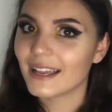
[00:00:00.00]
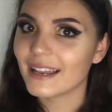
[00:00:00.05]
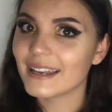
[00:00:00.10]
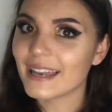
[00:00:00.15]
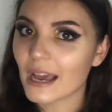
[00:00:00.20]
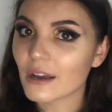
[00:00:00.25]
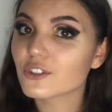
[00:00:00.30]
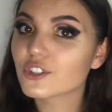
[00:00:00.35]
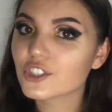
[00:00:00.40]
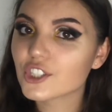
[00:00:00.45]

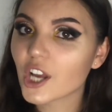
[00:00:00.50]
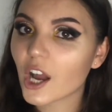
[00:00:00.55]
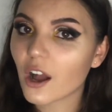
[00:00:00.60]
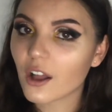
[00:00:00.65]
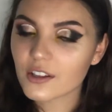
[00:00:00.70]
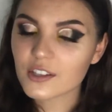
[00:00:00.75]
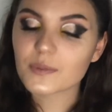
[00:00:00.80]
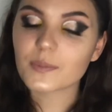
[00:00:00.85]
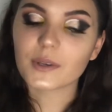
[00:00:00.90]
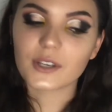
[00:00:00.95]
now's your
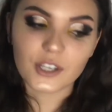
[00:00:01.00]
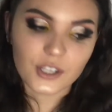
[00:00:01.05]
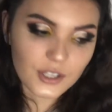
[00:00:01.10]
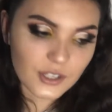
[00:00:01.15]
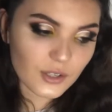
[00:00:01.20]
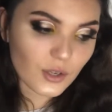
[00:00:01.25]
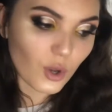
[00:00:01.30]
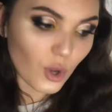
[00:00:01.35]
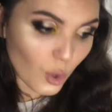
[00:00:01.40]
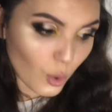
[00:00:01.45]
chance
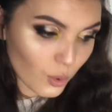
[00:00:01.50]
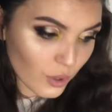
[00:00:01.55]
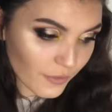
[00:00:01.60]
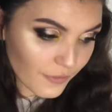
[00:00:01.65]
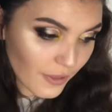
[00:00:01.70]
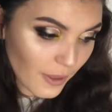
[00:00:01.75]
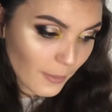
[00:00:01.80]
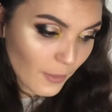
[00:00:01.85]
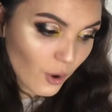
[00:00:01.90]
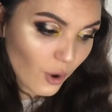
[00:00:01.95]
because all of
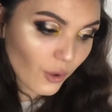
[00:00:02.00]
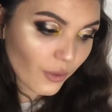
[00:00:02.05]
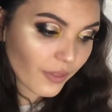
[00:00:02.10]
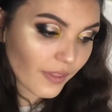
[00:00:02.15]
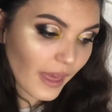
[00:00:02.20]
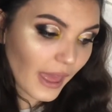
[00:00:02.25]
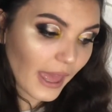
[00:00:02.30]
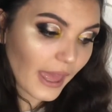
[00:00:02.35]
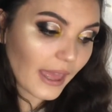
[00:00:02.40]
them are on there.